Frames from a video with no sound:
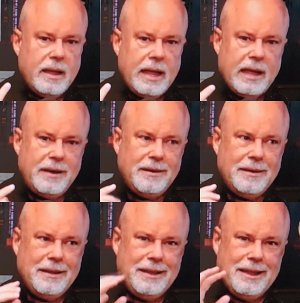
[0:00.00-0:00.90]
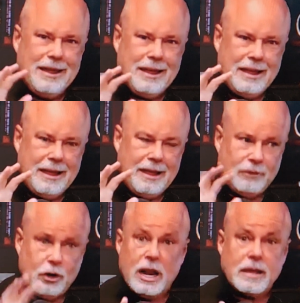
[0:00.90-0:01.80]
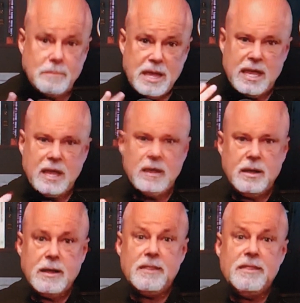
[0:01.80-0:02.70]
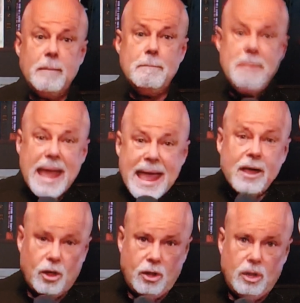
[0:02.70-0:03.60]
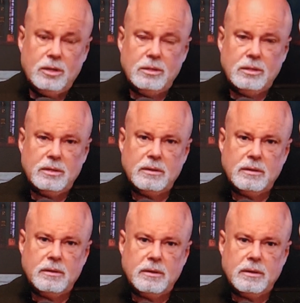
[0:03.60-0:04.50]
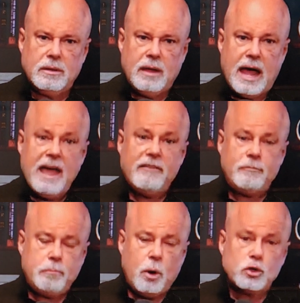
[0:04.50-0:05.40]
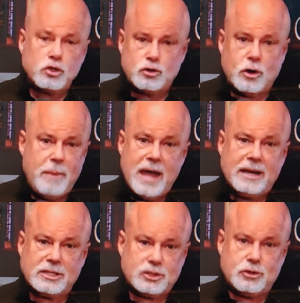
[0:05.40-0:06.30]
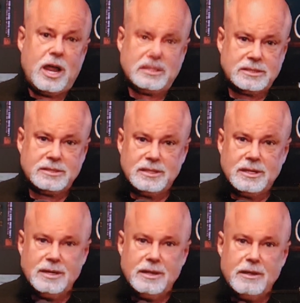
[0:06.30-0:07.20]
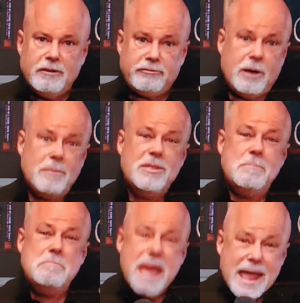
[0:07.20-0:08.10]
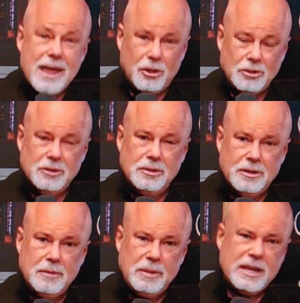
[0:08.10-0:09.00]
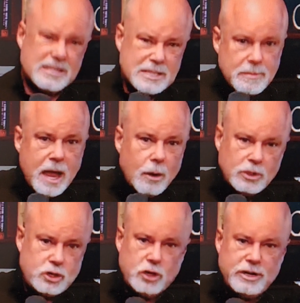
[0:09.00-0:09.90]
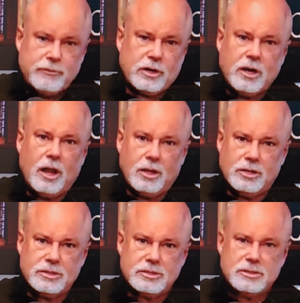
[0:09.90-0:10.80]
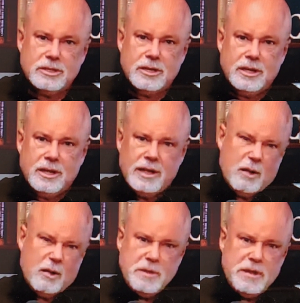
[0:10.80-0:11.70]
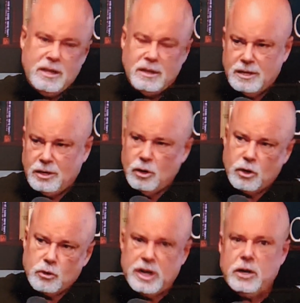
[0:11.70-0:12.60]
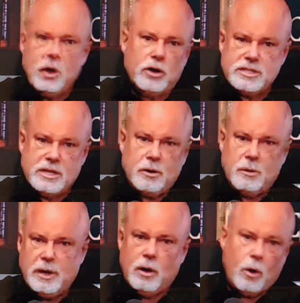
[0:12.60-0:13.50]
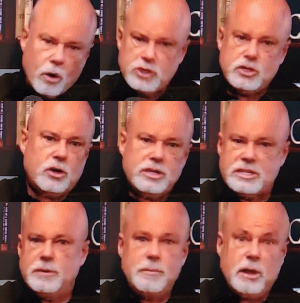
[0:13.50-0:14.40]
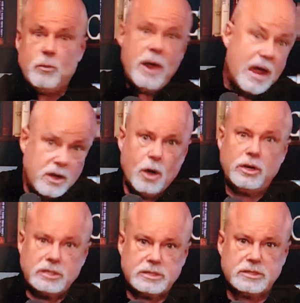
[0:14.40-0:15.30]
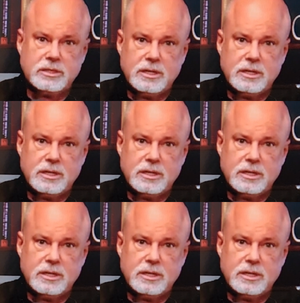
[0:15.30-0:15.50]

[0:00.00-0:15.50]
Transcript: And if you're like me, the mail, I have post-traumatic stress from the mail, because the mail would turn different colors. It would be, a green notice, and it would be an orange notice, and it would be a red notice.